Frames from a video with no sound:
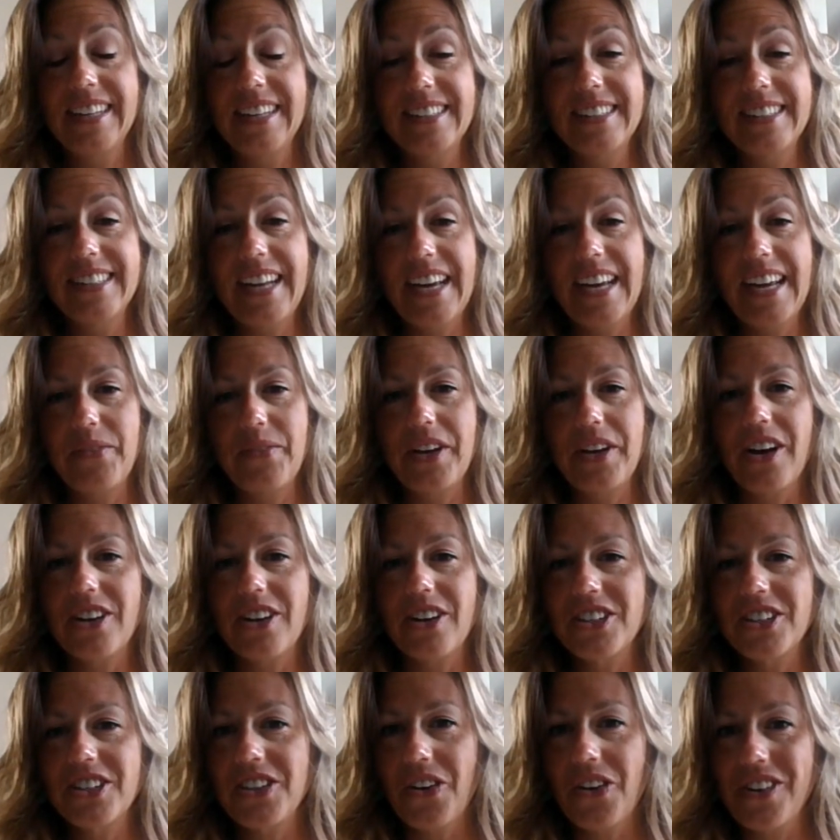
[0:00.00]
Today, we are
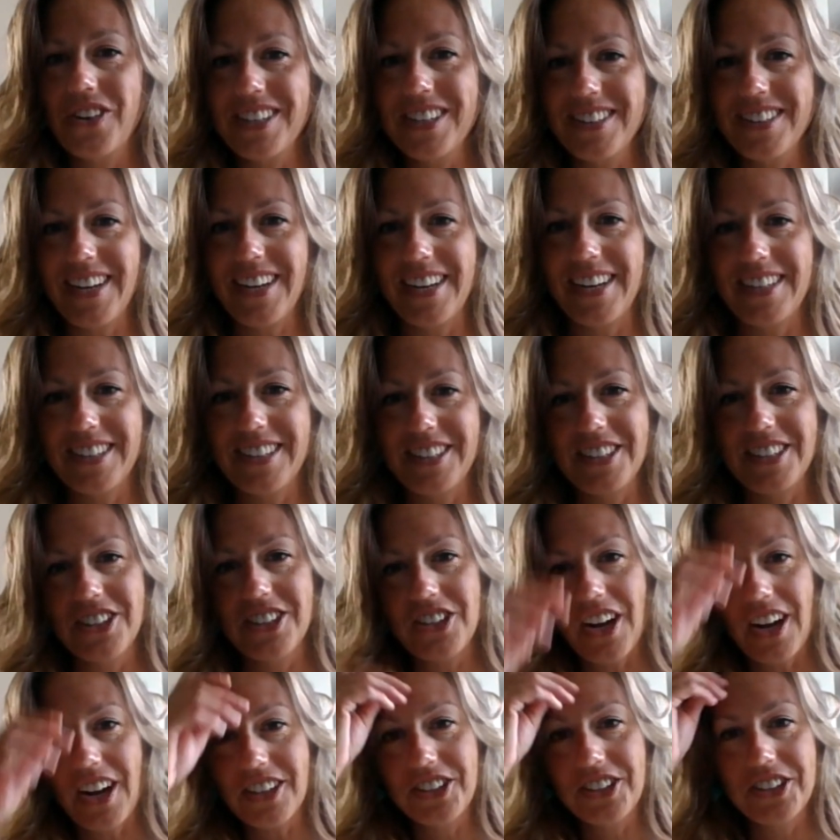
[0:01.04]
so excited to
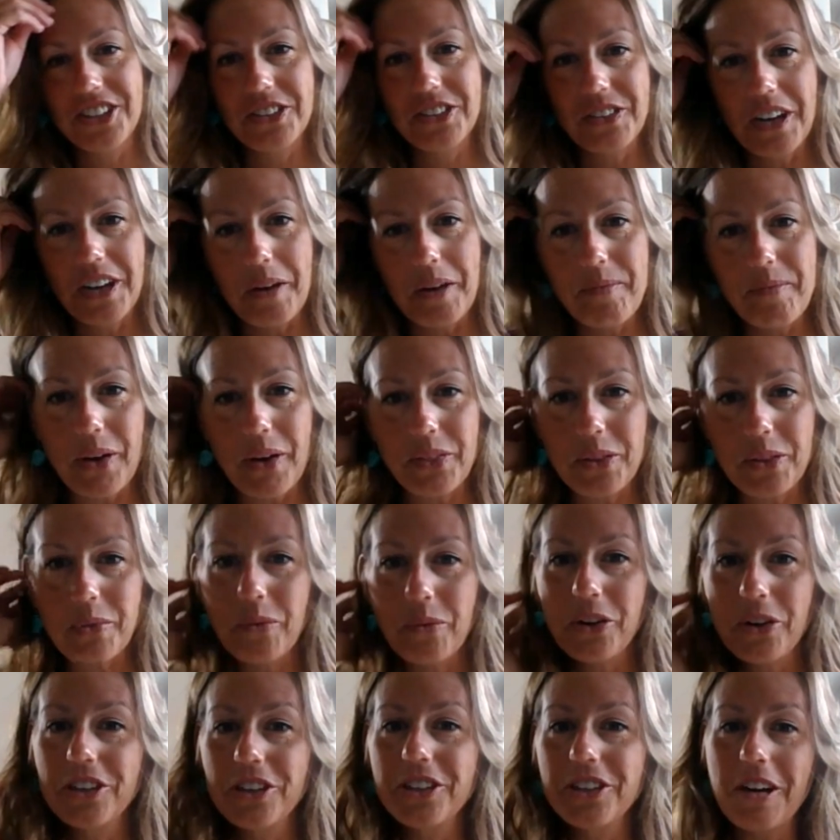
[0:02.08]
talk to you about the
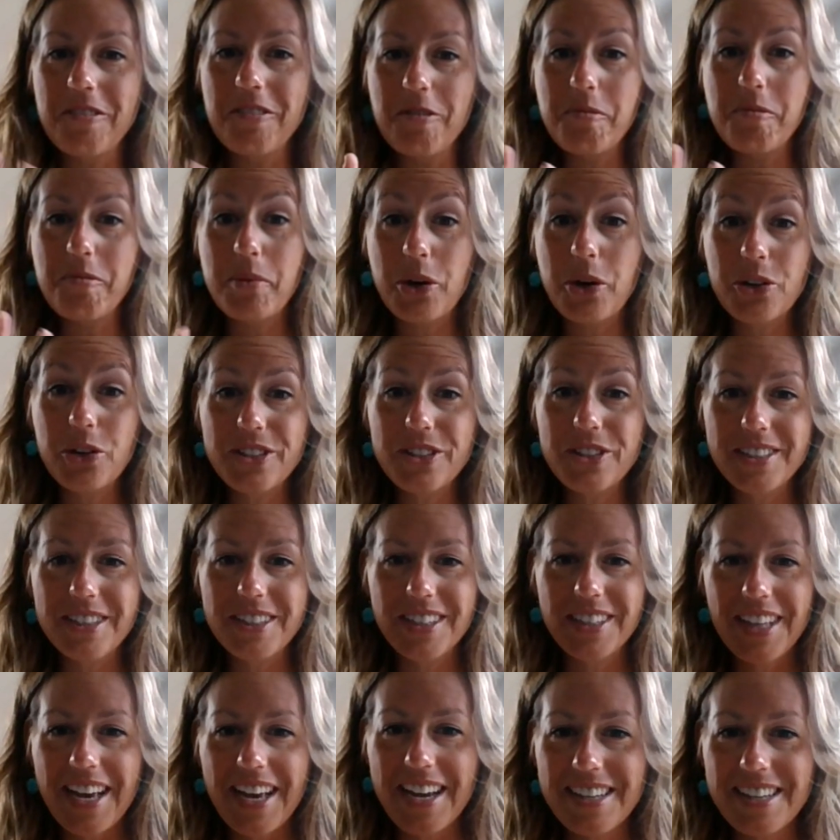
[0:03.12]
world of
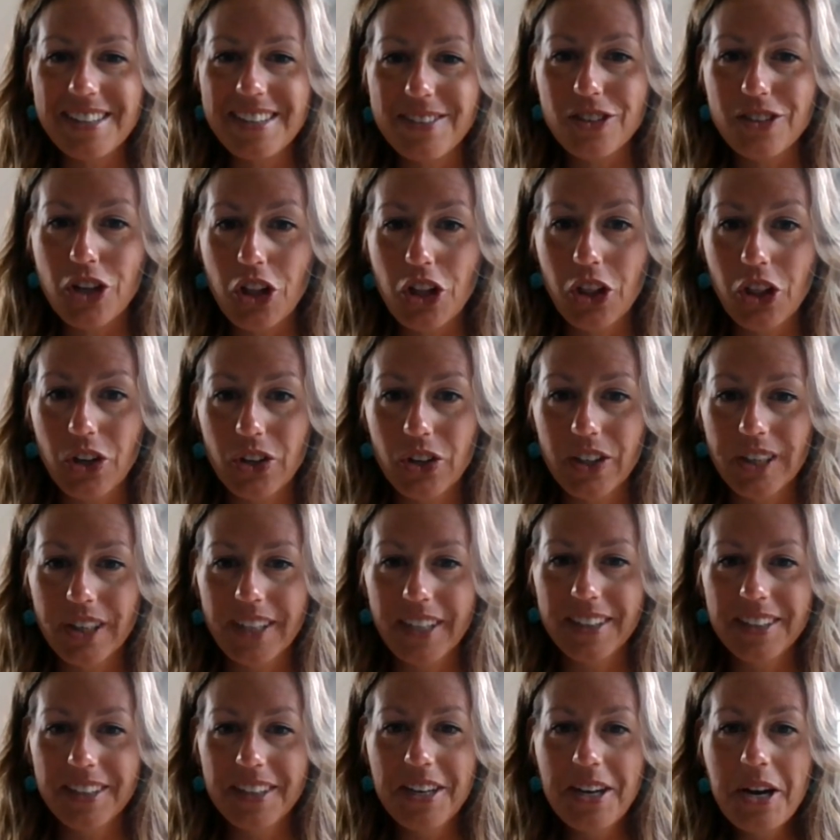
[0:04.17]
personalized
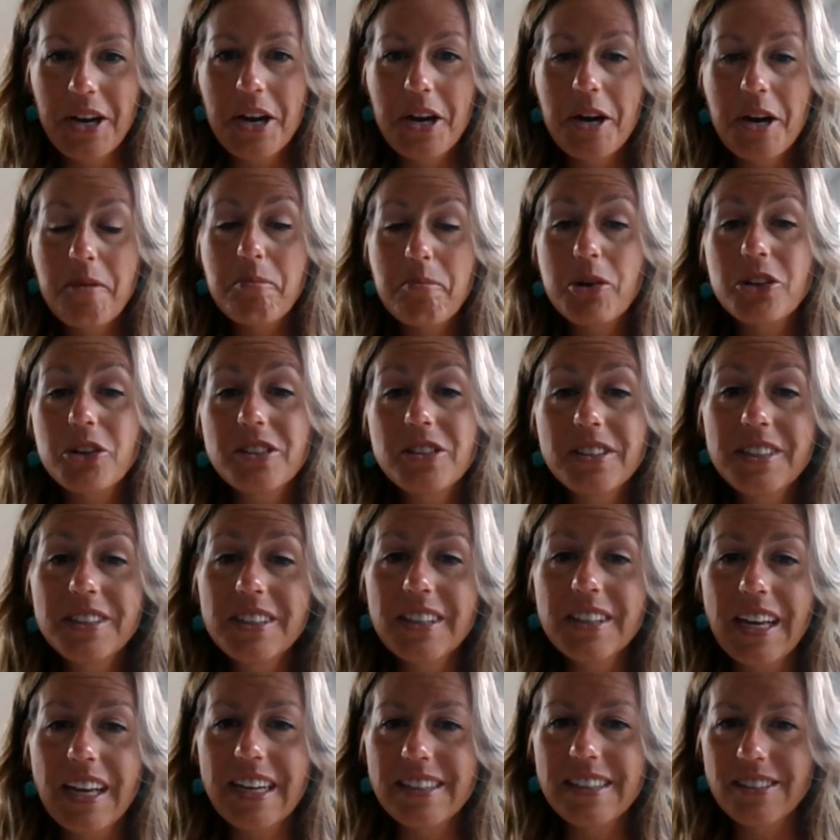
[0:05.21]
learning.
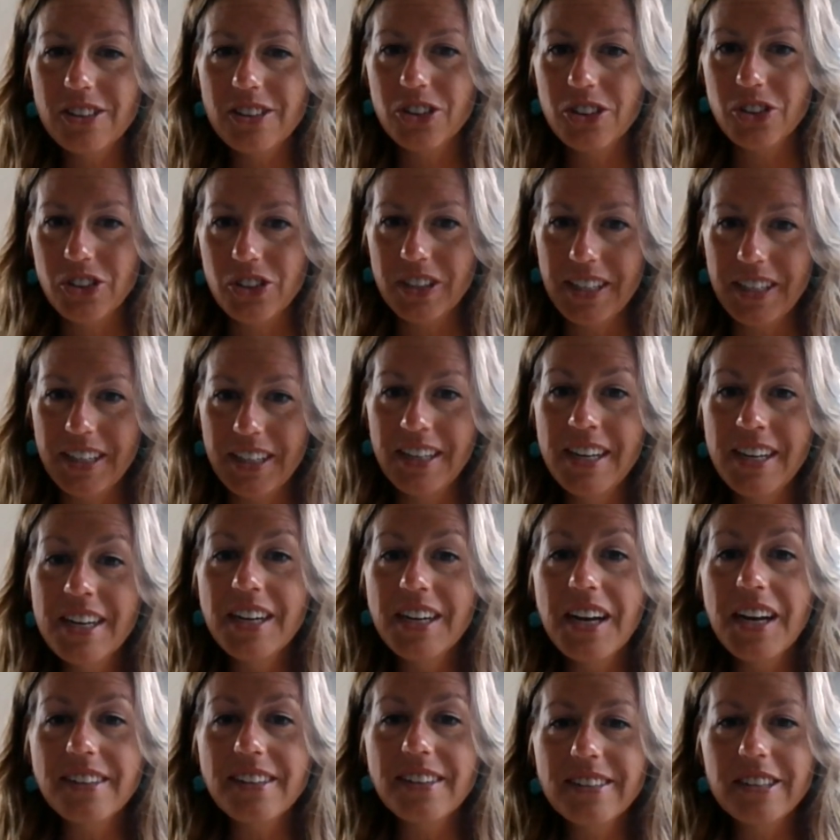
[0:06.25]
Personalized learning
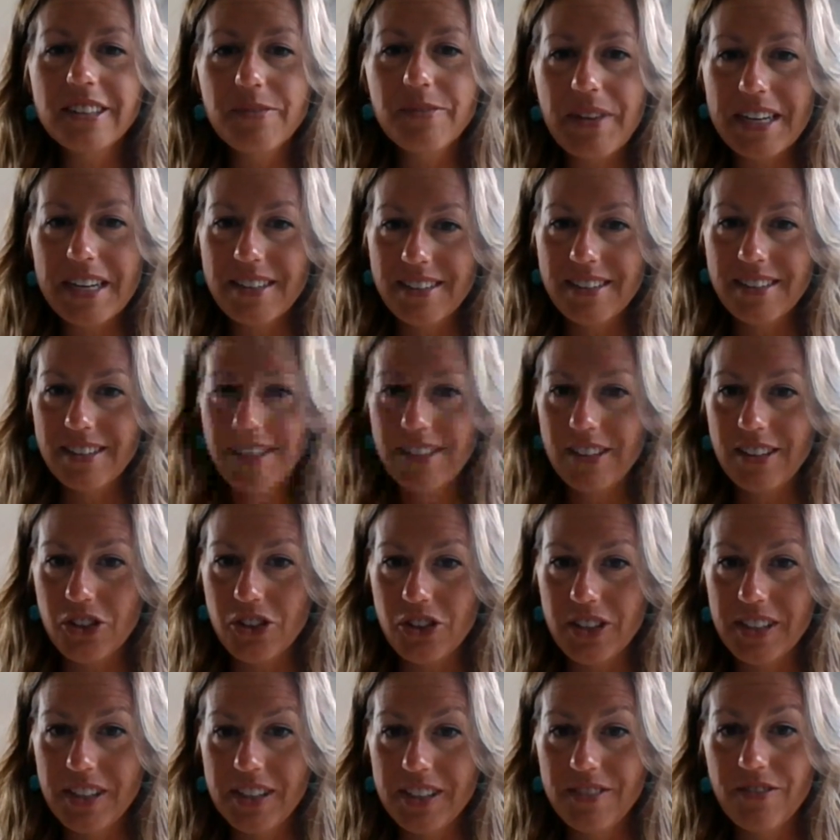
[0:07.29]
customizes
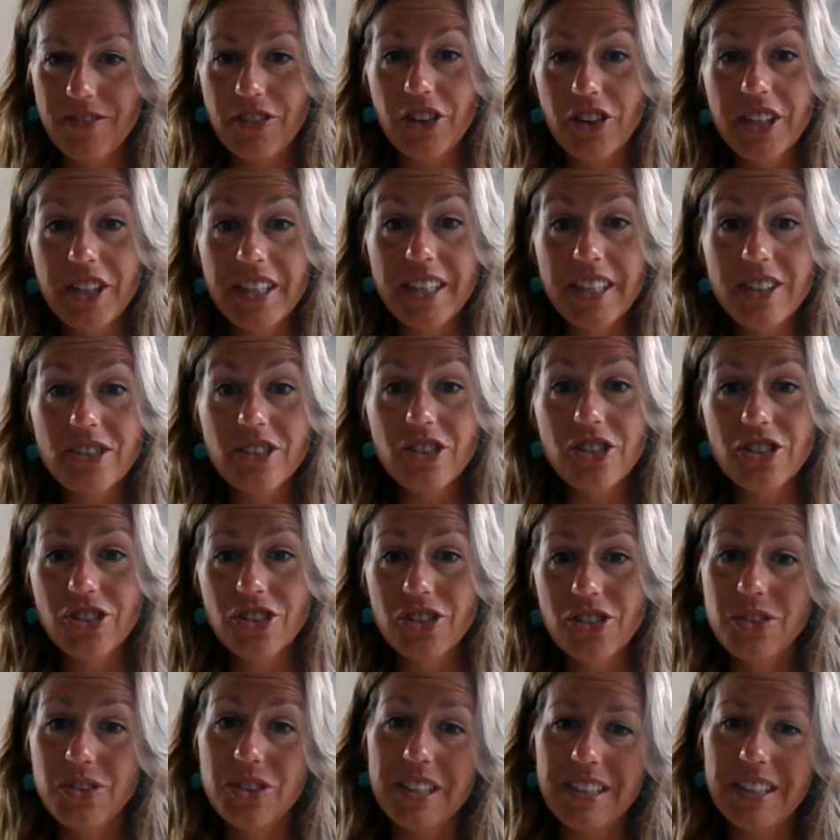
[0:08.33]
learning for each
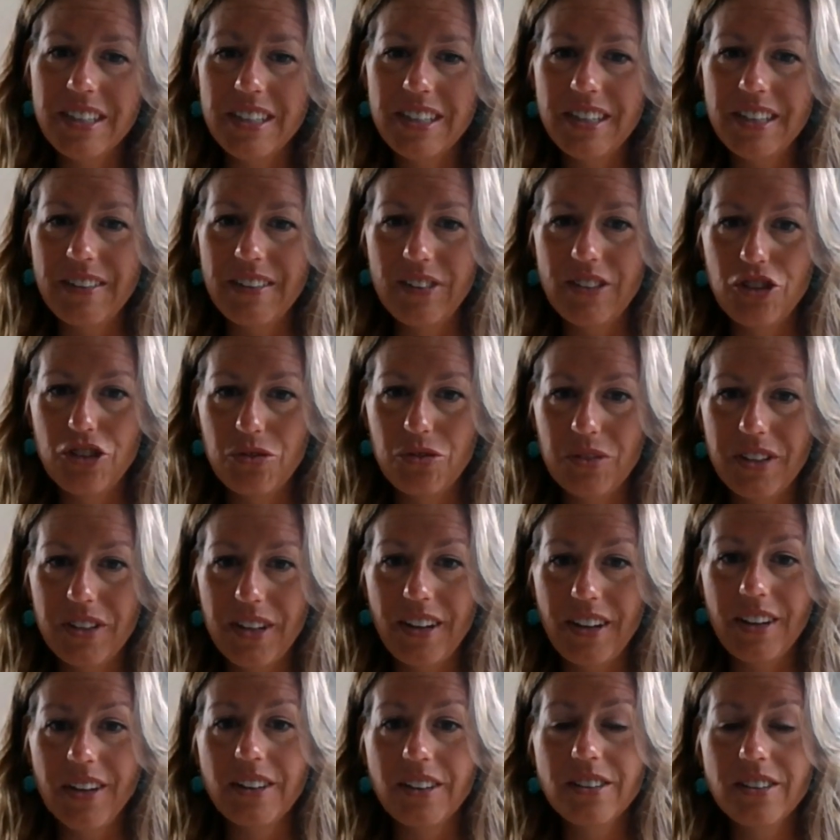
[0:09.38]
student
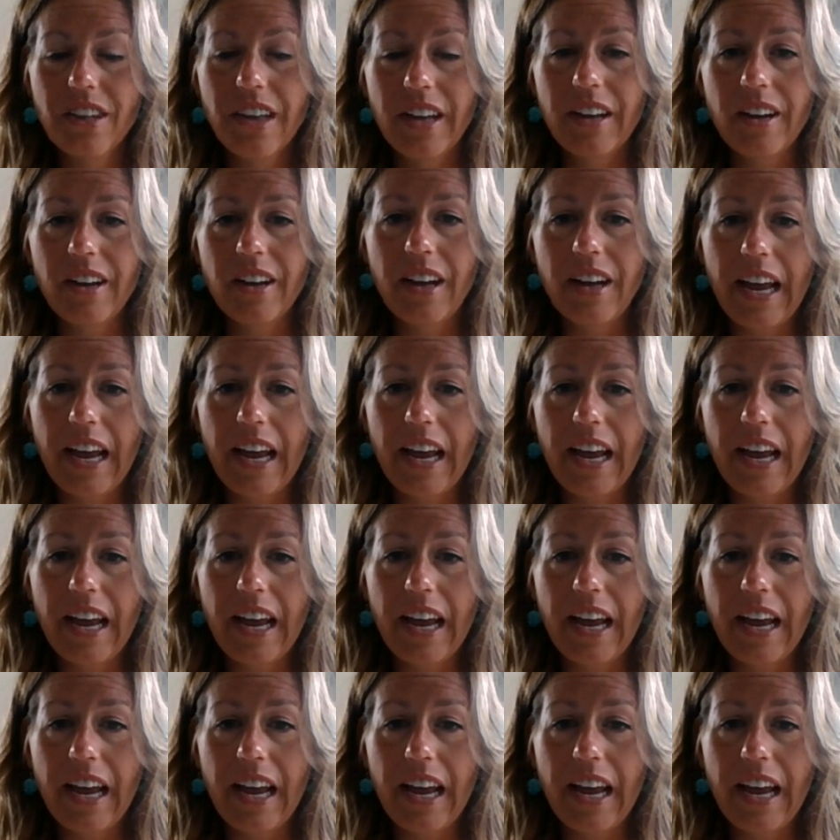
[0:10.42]
individually to